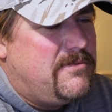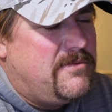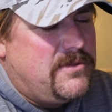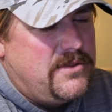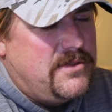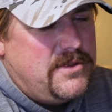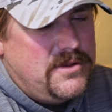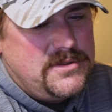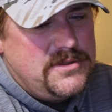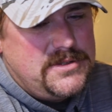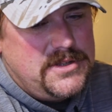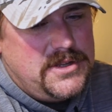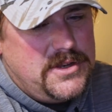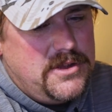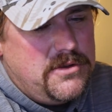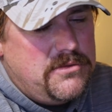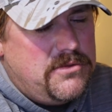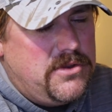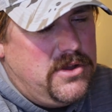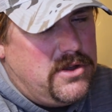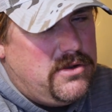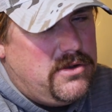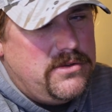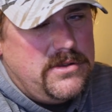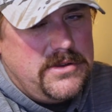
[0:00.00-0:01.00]
For those that don't
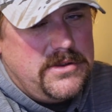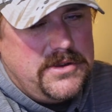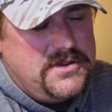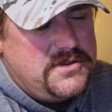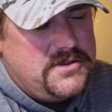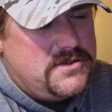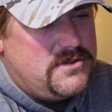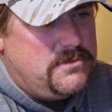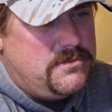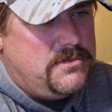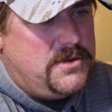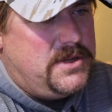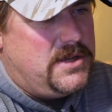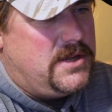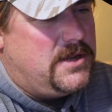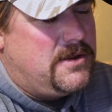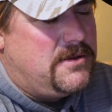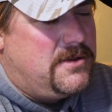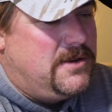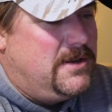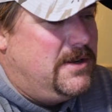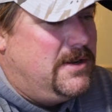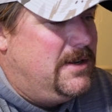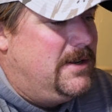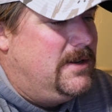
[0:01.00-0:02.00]
know, there used to be
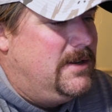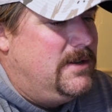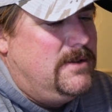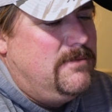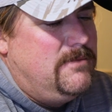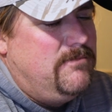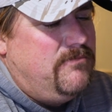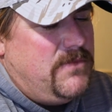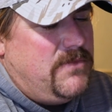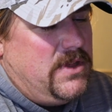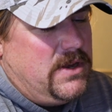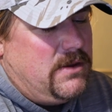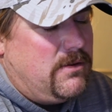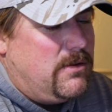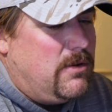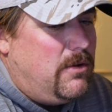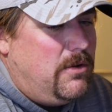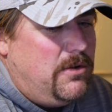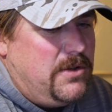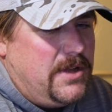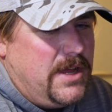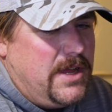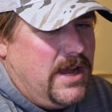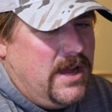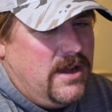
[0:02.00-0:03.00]
an
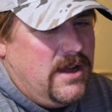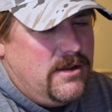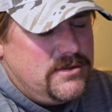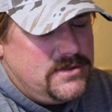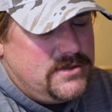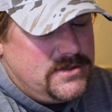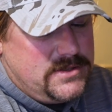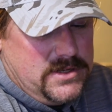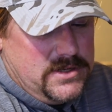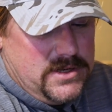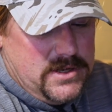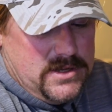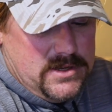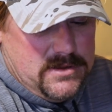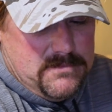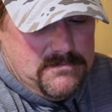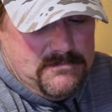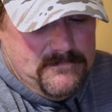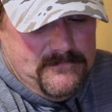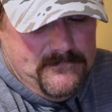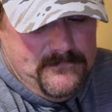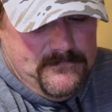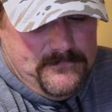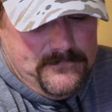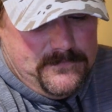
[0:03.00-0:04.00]
old house and
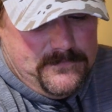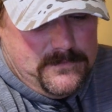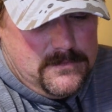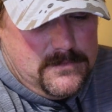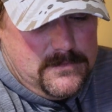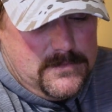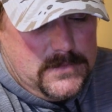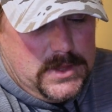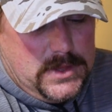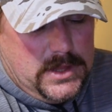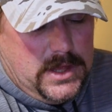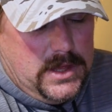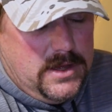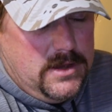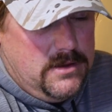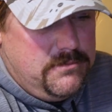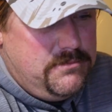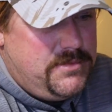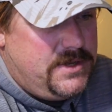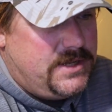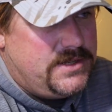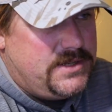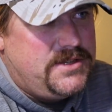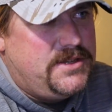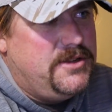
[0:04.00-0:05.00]
a
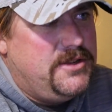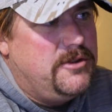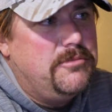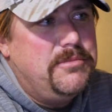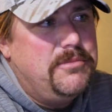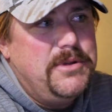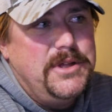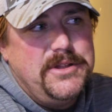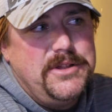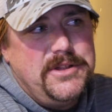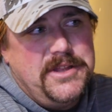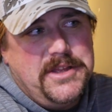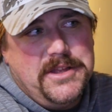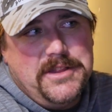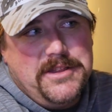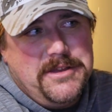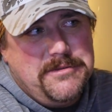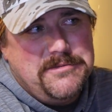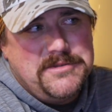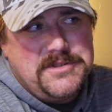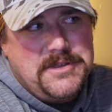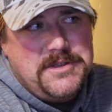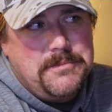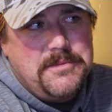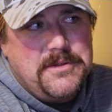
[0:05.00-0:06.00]
big steel building that
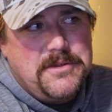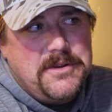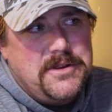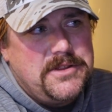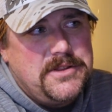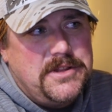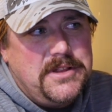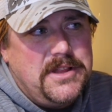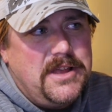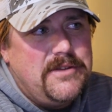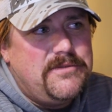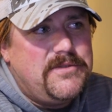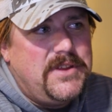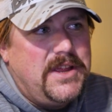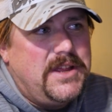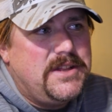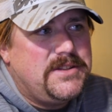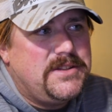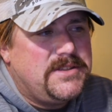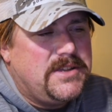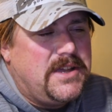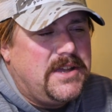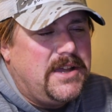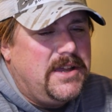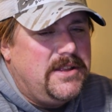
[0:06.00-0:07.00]
was up there on the
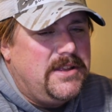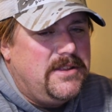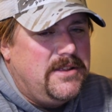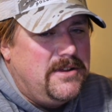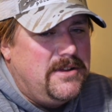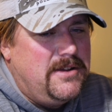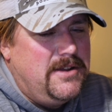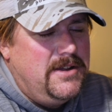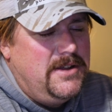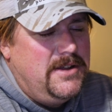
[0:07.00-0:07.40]
left-hand side.